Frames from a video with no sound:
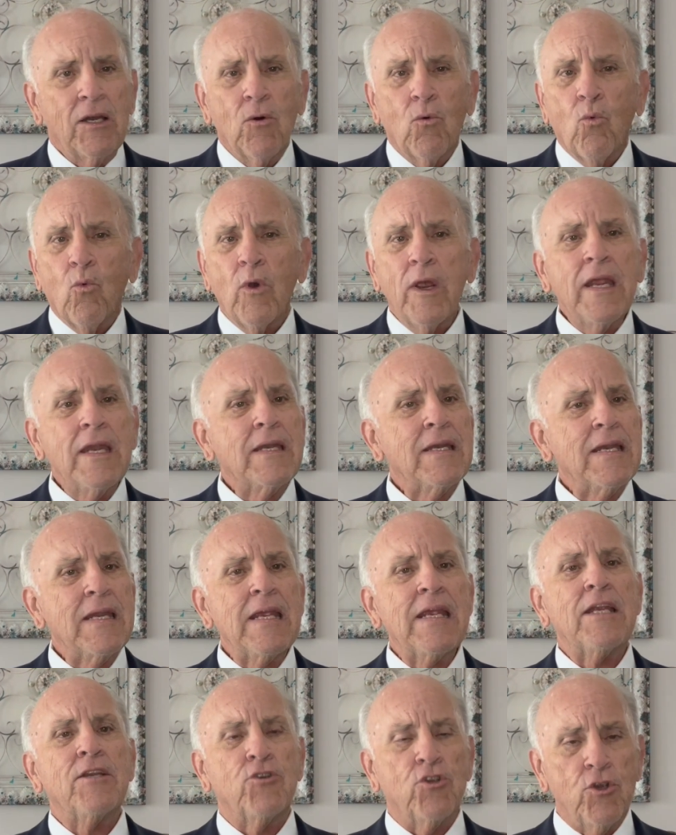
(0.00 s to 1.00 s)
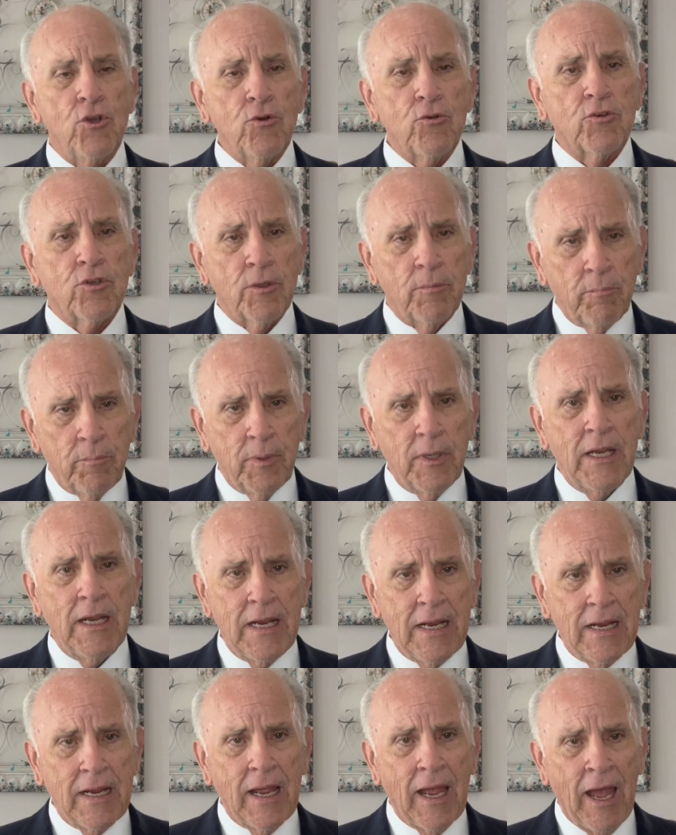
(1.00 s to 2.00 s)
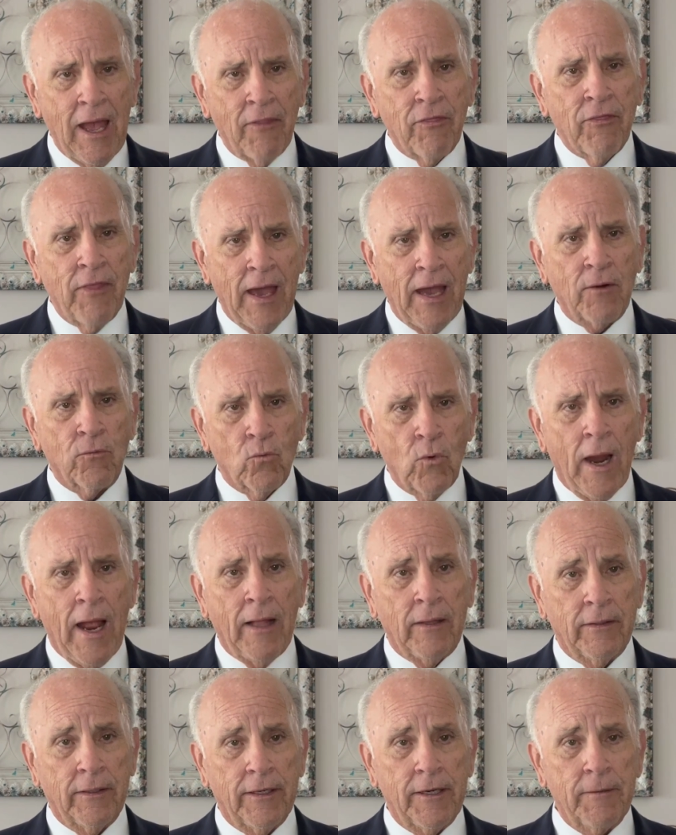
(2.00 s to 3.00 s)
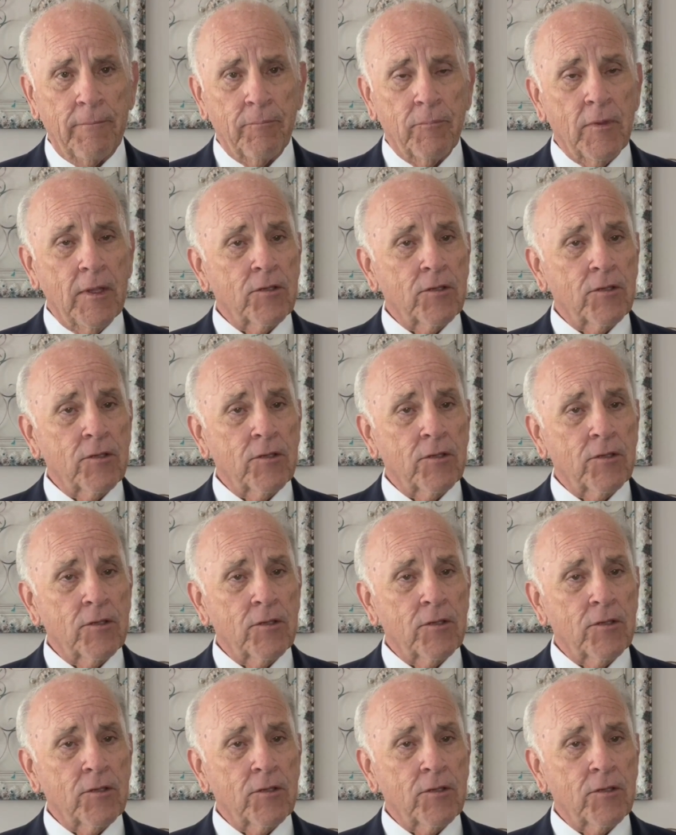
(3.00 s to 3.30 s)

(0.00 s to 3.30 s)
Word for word: We need you to be at that rally.